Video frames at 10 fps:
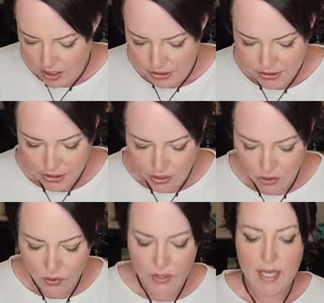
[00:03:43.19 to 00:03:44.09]

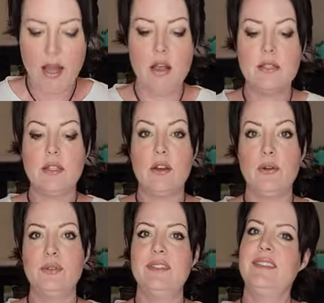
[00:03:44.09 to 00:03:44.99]
So
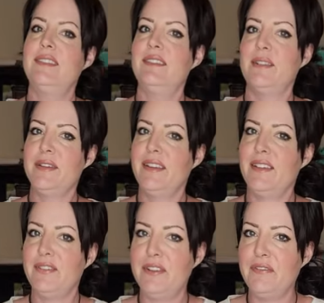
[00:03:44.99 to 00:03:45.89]
also, let me, I
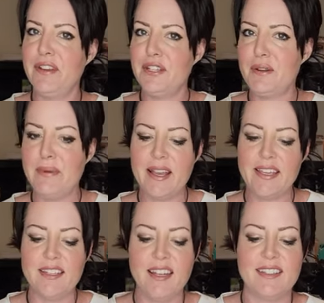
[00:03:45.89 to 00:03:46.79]
haven't even finished
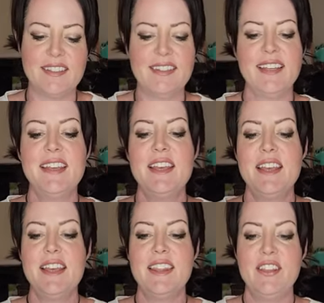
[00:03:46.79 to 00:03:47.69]
unpacking yet
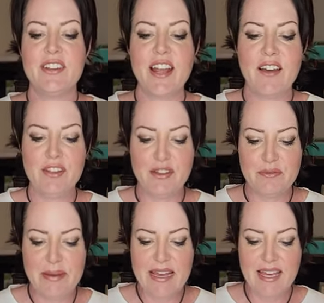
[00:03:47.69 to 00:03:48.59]
you're gonna have a little
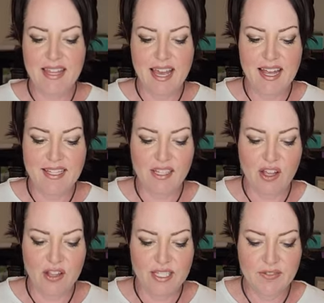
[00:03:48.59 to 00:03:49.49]
bag that has
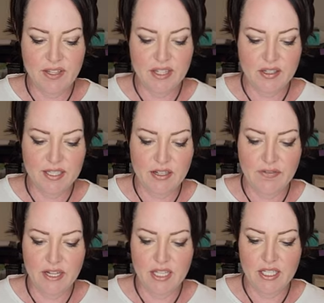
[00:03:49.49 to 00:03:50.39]
all this fun little stuff
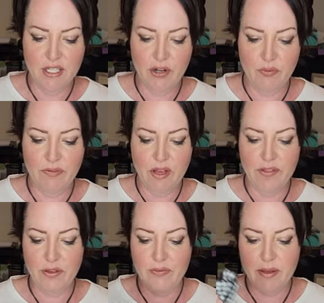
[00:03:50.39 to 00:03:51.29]
in it. So we've
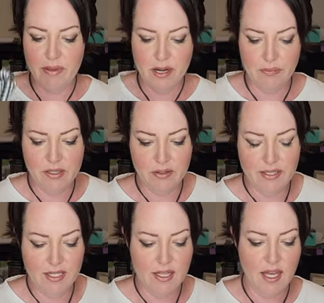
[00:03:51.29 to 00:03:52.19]
got the ribbon, I'll be
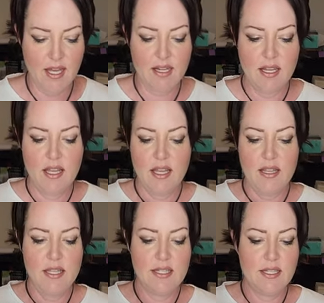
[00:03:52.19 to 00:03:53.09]
using that.
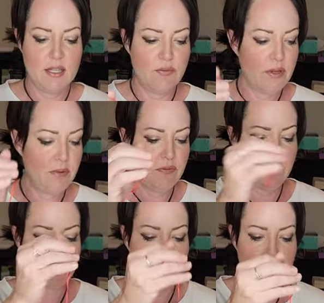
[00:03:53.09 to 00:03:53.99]
This is the ribbon
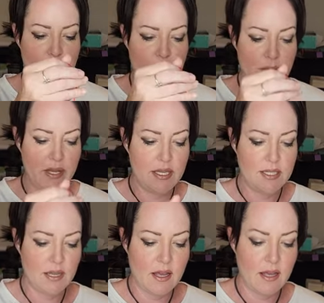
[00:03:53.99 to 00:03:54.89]
for the other
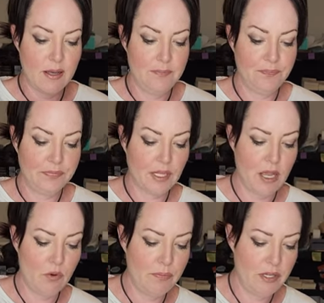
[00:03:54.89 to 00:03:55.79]
ornament. Um, I
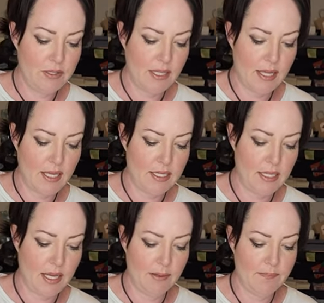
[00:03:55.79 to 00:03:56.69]
won't be using that
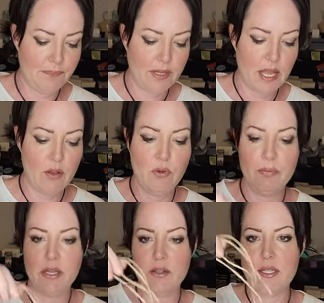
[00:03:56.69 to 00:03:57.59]
today. I will
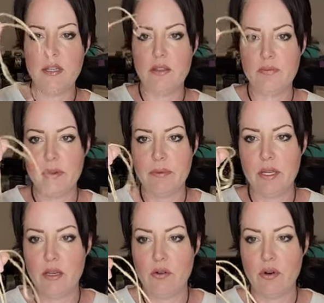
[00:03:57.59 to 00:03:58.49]
be using the
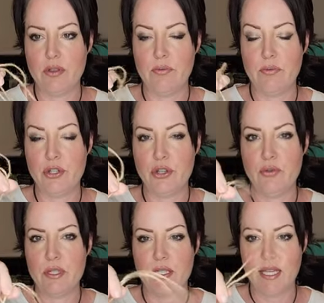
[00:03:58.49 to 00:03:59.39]
ribbon or the
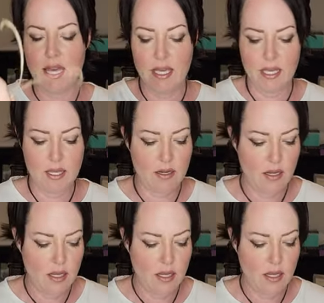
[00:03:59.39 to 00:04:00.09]
jute to hang it.